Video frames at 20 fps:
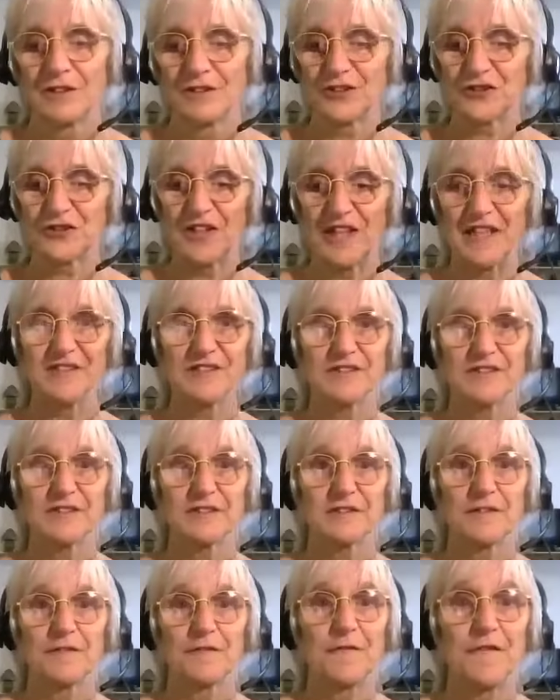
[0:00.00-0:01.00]

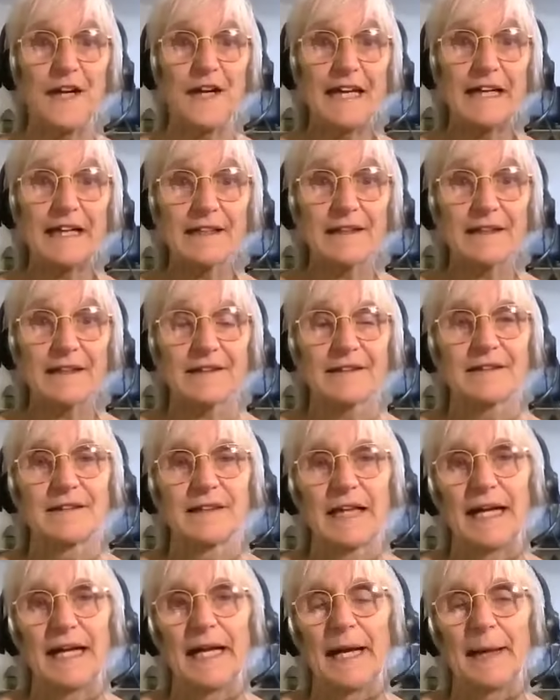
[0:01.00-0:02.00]
Stress, fear
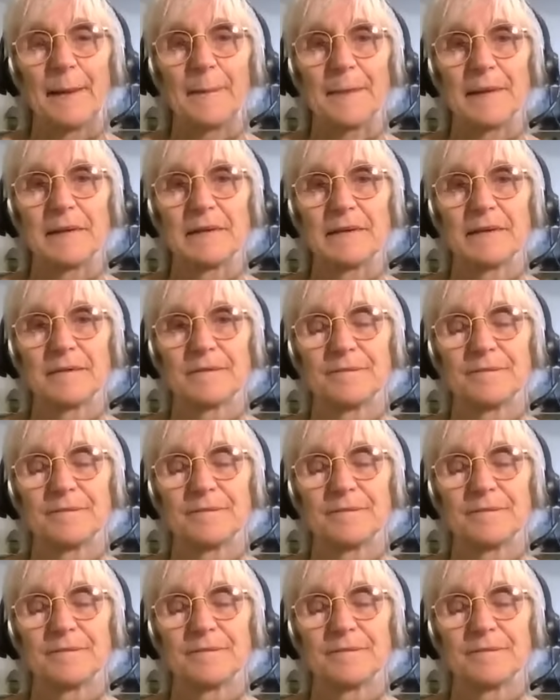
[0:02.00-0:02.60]
can happen.